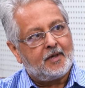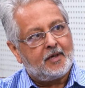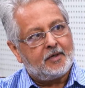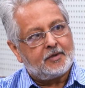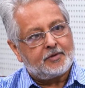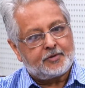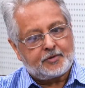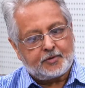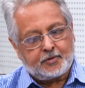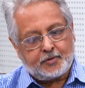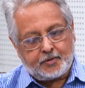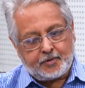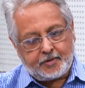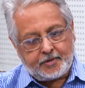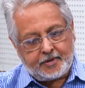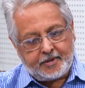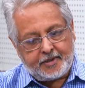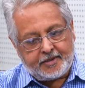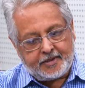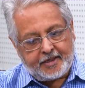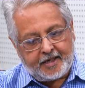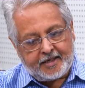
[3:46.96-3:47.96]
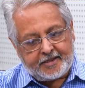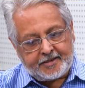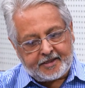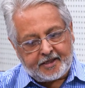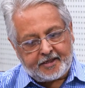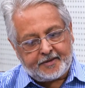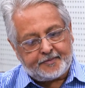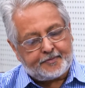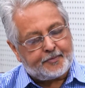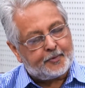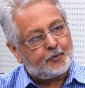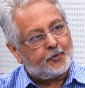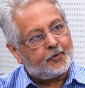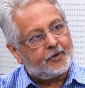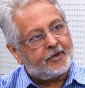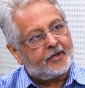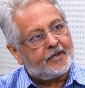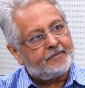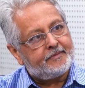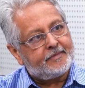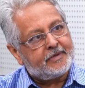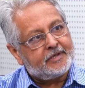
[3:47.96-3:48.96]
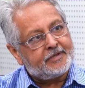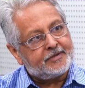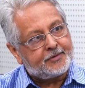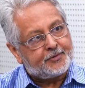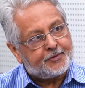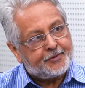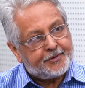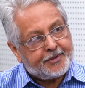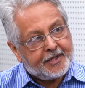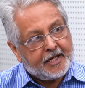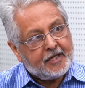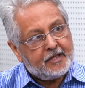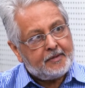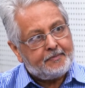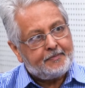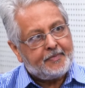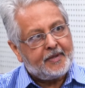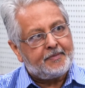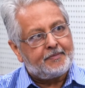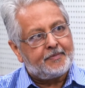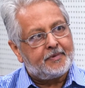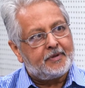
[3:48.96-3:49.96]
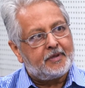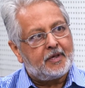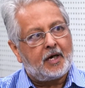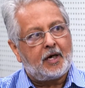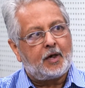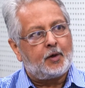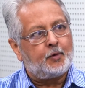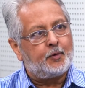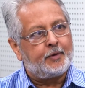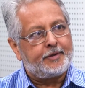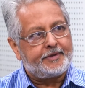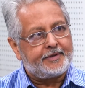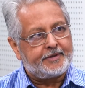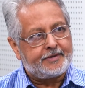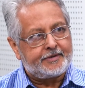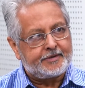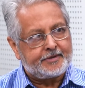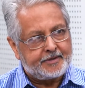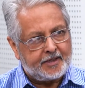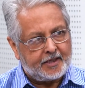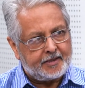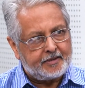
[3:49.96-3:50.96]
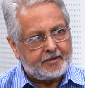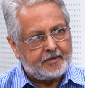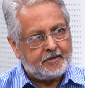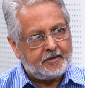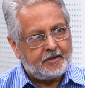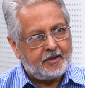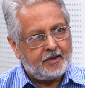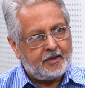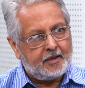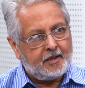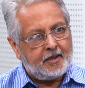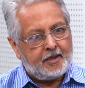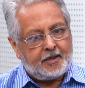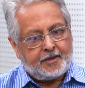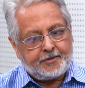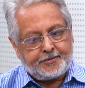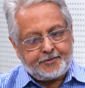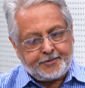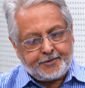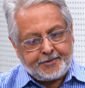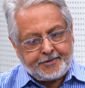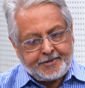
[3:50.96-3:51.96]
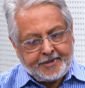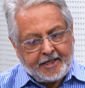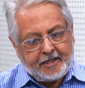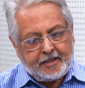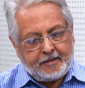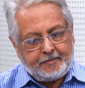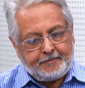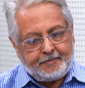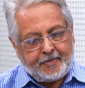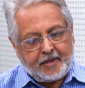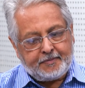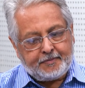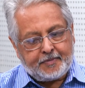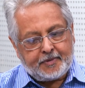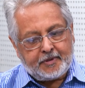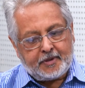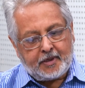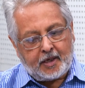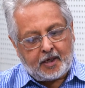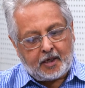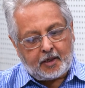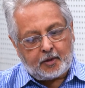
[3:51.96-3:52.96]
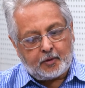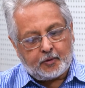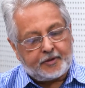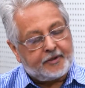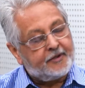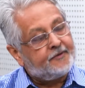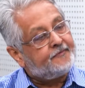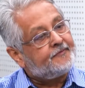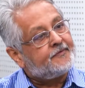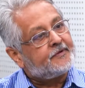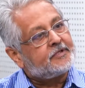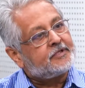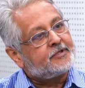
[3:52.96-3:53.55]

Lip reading: So the entire program is to tell people how it is done, to tell people how different